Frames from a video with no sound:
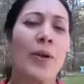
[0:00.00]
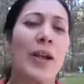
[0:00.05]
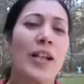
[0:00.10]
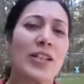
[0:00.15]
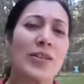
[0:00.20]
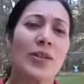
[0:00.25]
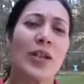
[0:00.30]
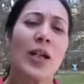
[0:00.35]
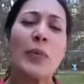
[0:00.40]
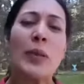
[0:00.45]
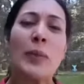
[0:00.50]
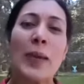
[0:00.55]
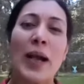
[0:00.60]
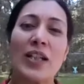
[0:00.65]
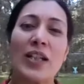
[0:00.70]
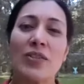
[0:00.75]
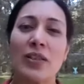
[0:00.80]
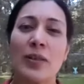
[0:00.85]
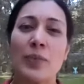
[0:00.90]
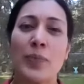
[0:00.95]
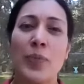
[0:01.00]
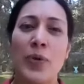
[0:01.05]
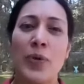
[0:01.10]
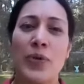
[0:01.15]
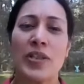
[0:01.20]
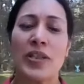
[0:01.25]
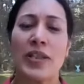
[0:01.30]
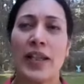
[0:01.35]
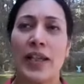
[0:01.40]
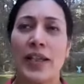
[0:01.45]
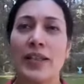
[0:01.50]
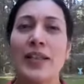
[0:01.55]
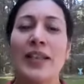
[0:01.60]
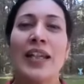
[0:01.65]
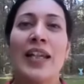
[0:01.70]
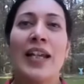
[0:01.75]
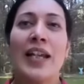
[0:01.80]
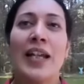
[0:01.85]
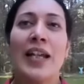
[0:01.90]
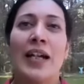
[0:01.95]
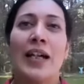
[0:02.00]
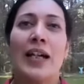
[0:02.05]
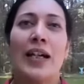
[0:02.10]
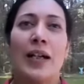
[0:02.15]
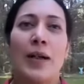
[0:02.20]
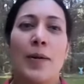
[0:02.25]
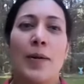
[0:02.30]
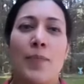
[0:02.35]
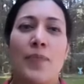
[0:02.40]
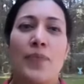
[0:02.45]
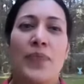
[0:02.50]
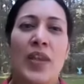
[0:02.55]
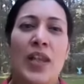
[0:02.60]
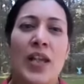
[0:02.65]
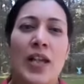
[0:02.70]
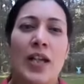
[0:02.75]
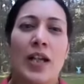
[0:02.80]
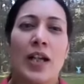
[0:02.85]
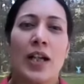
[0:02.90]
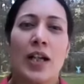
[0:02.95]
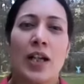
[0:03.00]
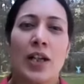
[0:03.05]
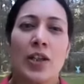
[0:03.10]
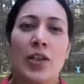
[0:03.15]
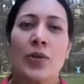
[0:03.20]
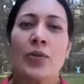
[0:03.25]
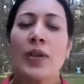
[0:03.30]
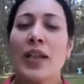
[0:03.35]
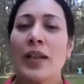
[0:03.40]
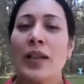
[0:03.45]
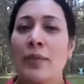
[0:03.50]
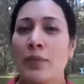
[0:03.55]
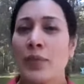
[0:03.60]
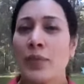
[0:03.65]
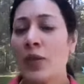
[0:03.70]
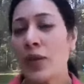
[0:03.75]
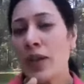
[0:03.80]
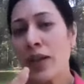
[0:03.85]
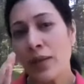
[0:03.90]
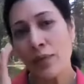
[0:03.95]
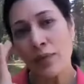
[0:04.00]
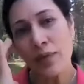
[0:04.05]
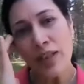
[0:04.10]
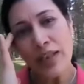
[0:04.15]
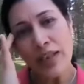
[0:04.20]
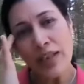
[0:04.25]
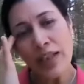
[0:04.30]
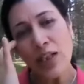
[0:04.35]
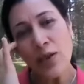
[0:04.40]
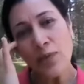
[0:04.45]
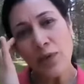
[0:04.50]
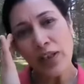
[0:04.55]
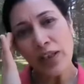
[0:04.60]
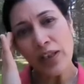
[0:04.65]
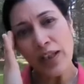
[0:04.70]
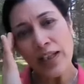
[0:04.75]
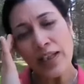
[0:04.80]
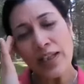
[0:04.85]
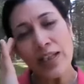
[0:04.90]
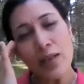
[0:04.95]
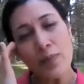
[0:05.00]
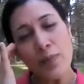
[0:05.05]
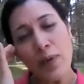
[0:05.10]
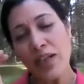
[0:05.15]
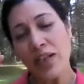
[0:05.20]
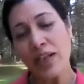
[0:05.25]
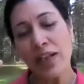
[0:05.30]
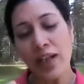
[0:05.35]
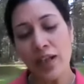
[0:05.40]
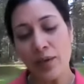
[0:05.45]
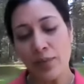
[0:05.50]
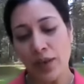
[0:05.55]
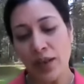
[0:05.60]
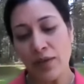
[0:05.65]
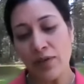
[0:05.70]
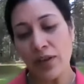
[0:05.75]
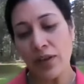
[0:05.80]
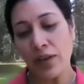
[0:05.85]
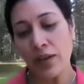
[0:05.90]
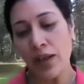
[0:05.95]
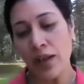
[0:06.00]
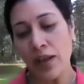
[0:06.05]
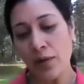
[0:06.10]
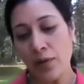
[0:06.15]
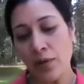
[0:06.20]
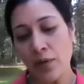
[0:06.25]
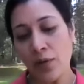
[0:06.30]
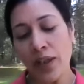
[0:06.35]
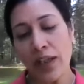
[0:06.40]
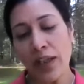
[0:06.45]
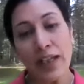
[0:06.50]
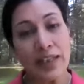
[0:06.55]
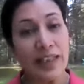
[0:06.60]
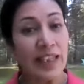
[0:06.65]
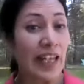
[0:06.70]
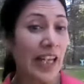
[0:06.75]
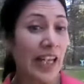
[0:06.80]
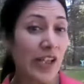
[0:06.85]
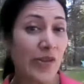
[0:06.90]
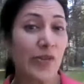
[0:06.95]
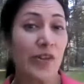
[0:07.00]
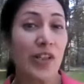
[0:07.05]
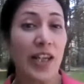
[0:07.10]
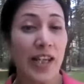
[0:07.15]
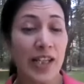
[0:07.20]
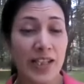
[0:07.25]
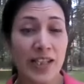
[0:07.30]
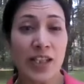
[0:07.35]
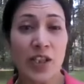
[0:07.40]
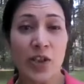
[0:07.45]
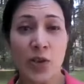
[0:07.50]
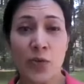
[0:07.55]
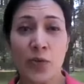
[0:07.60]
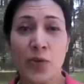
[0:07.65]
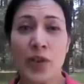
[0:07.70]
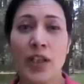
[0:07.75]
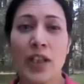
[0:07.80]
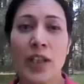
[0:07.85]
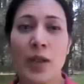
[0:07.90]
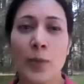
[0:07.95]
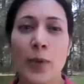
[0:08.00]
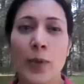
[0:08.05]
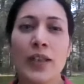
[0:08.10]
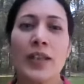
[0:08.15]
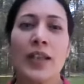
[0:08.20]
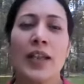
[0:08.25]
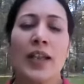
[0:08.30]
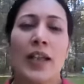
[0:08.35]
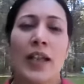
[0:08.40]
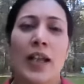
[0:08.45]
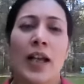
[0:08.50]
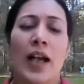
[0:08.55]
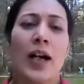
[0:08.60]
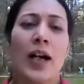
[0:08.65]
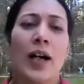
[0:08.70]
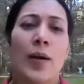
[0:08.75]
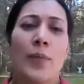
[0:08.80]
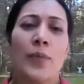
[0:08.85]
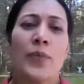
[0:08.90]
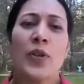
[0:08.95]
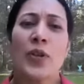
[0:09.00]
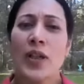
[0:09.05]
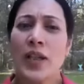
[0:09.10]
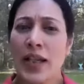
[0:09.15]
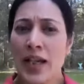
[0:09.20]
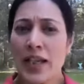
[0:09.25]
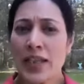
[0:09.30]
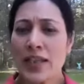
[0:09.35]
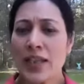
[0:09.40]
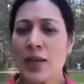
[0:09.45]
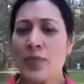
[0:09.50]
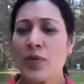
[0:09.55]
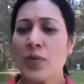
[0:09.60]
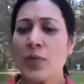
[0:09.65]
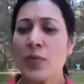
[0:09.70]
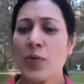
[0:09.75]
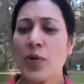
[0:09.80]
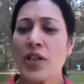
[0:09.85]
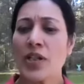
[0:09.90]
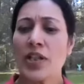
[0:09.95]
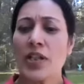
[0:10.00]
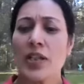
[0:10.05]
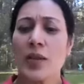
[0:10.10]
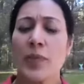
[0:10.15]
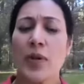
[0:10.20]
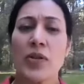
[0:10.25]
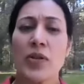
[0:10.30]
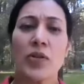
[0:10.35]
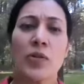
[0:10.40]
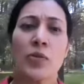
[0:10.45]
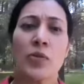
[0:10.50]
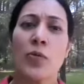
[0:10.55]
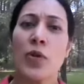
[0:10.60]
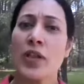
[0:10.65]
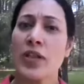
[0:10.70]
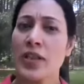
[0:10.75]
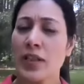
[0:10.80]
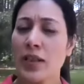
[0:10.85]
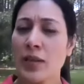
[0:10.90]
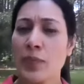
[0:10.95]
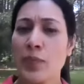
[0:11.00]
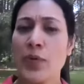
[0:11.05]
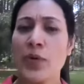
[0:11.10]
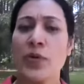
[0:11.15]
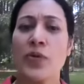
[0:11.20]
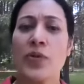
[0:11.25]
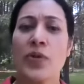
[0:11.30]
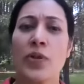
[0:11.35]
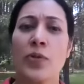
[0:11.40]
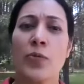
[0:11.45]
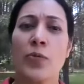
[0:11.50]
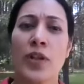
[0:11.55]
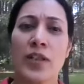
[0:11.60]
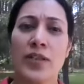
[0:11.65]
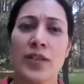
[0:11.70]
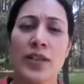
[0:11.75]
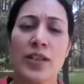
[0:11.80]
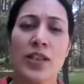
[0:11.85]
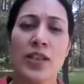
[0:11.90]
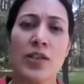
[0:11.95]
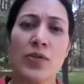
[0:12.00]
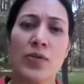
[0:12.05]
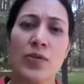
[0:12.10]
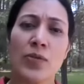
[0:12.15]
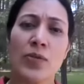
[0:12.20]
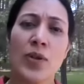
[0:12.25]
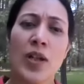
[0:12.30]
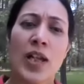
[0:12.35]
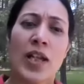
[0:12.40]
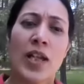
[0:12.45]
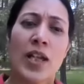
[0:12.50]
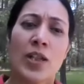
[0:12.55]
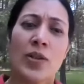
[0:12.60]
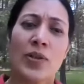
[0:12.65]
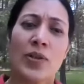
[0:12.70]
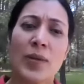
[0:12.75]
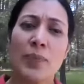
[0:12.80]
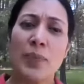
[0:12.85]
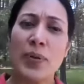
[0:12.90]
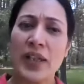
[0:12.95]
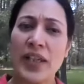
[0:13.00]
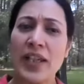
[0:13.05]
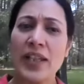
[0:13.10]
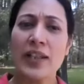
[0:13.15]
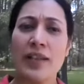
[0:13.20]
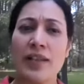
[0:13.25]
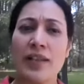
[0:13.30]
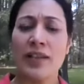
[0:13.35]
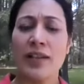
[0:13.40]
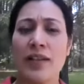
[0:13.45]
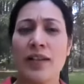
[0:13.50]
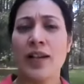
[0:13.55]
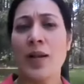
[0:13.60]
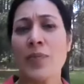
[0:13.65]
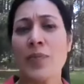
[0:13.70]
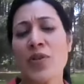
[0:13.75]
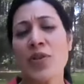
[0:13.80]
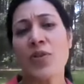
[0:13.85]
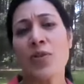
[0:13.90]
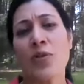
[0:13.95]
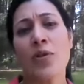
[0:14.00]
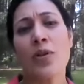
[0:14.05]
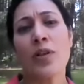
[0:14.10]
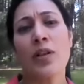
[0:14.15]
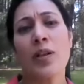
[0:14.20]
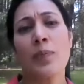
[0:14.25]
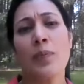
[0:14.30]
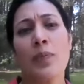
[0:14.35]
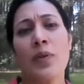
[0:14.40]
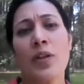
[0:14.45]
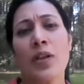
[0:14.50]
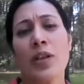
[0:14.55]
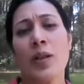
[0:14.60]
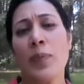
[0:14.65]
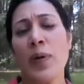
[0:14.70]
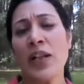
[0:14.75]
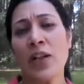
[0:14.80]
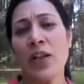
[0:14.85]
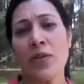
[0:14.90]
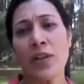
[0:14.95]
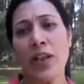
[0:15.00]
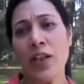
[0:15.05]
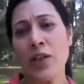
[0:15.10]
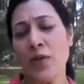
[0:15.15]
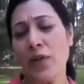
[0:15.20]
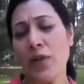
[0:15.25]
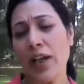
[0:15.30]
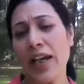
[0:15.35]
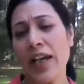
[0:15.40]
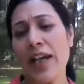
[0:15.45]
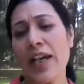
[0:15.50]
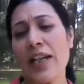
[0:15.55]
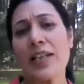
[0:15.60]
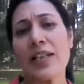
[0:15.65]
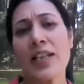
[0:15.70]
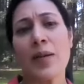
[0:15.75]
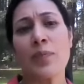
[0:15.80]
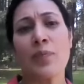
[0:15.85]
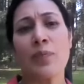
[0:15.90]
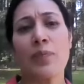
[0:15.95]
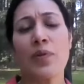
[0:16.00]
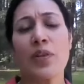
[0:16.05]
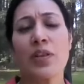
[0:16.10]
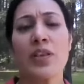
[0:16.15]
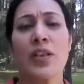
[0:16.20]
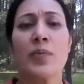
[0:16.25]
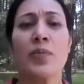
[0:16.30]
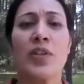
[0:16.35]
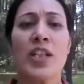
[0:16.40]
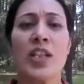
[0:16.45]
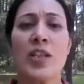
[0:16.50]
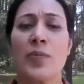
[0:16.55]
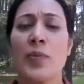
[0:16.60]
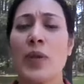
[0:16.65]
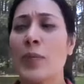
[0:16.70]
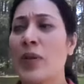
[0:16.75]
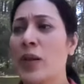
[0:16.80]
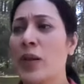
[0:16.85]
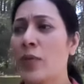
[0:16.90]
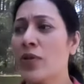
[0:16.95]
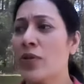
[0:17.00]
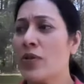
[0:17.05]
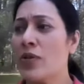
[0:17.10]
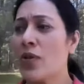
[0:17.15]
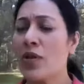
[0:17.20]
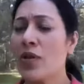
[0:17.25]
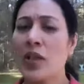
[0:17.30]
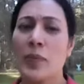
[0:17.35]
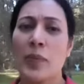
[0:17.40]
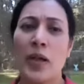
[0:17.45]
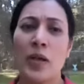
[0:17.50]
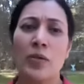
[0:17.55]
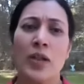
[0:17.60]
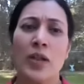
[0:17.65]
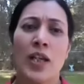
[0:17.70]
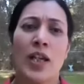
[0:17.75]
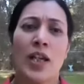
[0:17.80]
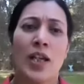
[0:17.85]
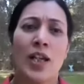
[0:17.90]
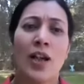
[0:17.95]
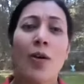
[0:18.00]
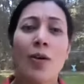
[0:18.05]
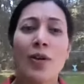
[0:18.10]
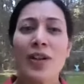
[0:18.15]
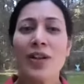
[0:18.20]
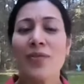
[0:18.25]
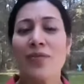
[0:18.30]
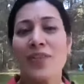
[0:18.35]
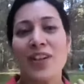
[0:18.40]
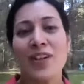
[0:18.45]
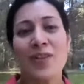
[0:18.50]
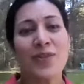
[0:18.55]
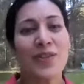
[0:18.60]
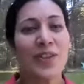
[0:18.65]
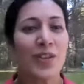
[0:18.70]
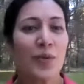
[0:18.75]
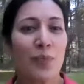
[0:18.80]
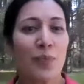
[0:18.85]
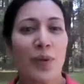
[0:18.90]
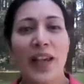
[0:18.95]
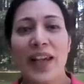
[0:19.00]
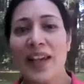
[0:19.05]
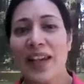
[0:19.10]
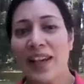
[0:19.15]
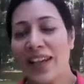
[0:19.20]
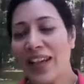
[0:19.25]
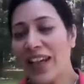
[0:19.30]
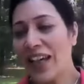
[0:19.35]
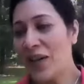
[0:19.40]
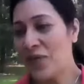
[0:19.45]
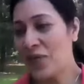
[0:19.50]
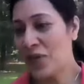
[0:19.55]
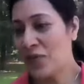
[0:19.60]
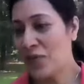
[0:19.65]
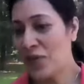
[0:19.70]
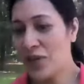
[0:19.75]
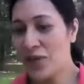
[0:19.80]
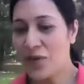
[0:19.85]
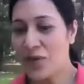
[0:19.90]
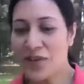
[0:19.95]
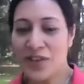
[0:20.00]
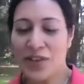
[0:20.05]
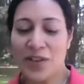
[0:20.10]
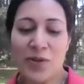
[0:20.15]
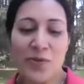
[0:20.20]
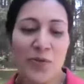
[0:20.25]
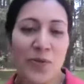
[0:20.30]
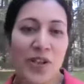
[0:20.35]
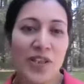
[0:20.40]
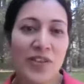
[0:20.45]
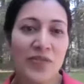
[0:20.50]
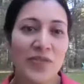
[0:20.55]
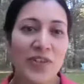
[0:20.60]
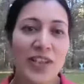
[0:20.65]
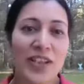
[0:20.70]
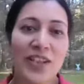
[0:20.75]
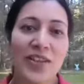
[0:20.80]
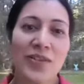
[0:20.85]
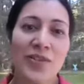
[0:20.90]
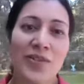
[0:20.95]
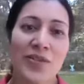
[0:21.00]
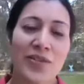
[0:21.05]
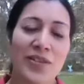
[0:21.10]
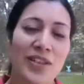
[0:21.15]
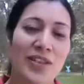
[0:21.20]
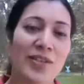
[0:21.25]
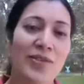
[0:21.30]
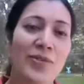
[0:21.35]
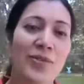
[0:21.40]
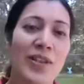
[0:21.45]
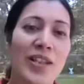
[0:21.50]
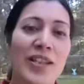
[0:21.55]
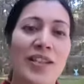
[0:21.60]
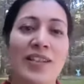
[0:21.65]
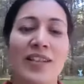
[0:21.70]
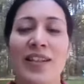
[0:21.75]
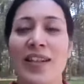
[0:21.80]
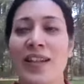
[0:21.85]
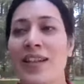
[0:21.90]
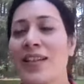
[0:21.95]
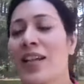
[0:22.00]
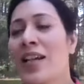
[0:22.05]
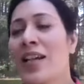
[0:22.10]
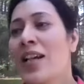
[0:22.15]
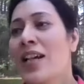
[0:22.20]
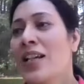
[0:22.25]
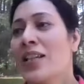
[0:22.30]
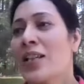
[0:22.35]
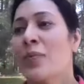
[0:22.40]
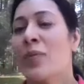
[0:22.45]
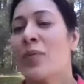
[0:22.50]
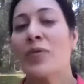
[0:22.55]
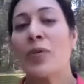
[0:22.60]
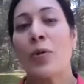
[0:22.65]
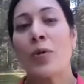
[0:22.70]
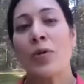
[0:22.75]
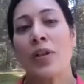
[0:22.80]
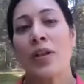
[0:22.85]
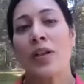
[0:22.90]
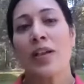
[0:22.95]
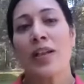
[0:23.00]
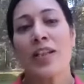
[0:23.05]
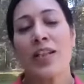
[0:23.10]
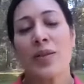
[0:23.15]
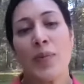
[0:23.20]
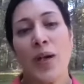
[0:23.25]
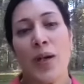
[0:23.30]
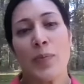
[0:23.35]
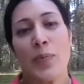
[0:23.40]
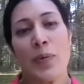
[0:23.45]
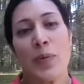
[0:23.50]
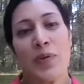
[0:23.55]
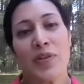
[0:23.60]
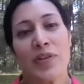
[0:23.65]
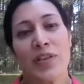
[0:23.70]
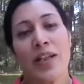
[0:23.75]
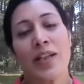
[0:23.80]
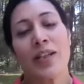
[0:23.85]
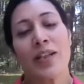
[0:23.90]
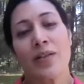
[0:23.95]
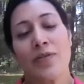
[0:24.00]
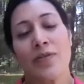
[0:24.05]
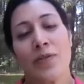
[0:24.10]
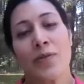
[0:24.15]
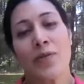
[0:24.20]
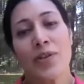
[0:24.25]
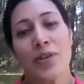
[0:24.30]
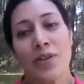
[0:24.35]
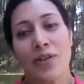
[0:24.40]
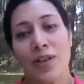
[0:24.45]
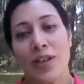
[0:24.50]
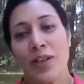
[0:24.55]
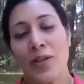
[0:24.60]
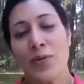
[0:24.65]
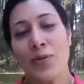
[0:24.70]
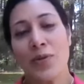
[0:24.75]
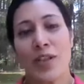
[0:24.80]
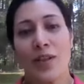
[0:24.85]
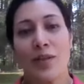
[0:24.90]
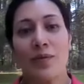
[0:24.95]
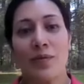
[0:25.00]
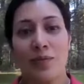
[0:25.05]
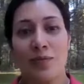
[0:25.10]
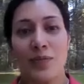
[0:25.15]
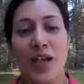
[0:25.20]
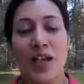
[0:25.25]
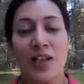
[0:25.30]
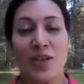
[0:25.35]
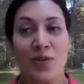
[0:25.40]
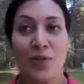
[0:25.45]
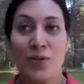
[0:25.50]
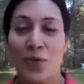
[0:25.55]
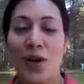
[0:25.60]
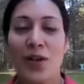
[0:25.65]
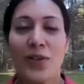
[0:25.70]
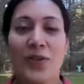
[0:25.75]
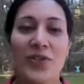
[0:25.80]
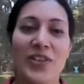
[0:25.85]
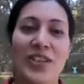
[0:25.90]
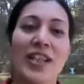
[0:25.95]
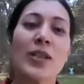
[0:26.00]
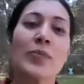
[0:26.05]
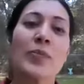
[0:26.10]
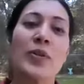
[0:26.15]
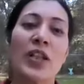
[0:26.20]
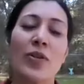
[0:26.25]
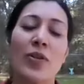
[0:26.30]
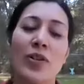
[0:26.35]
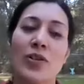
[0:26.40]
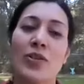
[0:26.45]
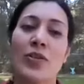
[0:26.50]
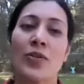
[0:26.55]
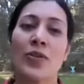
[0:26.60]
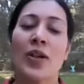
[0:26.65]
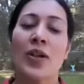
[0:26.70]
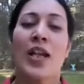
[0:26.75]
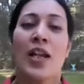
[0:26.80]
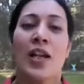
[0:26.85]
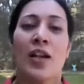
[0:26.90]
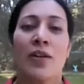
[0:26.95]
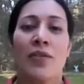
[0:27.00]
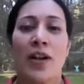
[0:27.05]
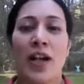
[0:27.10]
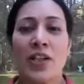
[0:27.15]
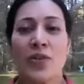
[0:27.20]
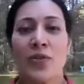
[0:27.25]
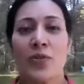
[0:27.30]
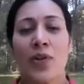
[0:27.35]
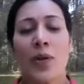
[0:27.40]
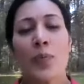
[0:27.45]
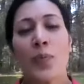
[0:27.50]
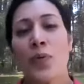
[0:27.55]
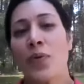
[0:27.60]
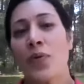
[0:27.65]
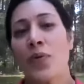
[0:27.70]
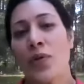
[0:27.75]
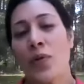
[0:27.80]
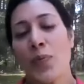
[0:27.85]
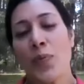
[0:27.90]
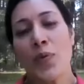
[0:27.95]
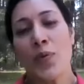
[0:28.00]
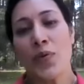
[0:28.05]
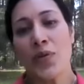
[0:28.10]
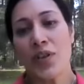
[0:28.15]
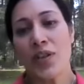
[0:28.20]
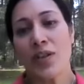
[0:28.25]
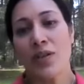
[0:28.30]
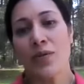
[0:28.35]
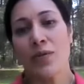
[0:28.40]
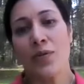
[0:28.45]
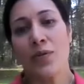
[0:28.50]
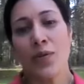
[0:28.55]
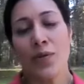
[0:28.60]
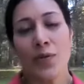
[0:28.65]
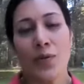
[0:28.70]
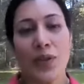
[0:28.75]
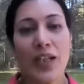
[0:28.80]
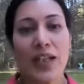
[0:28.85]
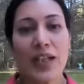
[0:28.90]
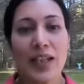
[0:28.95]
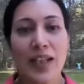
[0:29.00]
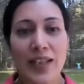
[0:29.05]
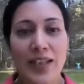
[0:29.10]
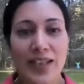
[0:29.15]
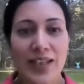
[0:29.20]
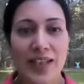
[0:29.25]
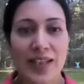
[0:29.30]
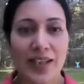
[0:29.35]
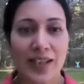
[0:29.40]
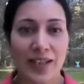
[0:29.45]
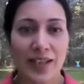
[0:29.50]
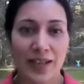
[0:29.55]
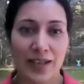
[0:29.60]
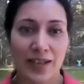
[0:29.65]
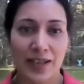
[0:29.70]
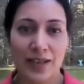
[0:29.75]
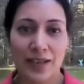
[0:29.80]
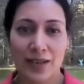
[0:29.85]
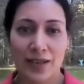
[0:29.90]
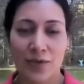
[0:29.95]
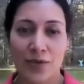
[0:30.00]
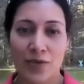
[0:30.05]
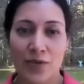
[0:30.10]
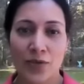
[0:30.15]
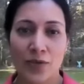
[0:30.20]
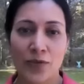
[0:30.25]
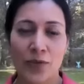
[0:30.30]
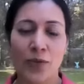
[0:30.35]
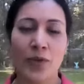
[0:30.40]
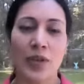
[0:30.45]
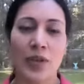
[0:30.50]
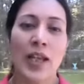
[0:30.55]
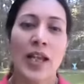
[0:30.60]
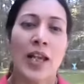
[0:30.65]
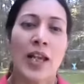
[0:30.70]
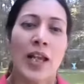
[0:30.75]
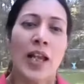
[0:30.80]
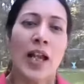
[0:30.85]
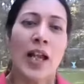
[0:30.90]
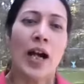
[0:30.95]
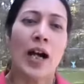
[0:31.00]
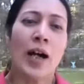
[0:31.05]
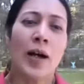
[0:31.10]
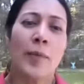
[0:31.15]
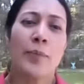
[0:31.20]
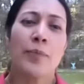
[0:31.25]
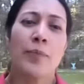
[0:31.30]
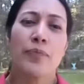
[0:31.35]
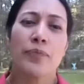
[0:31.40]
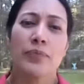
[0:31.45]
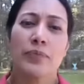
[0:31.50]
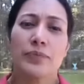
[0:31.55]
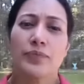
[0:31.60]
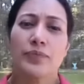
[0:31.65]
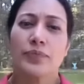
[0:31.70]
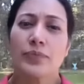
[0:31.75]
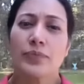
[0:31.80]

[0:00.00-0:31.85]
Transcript: All right, so coming back to computers then, um, you can discuss with kids, especially again, given looking at the age of the kids that you're working with. You can ask them some questions about, what is a computer, what does it do. You can begin there, and I'm sure depending on the age of the kids, some kids may be able to talk about, oh, we use it to play games, or we use it to watch videos and do these things. Some of the older kids might be able to say that, of course, you can use it to do all those things, but then also write your reports. You're doing classes and so on and so forth. Um,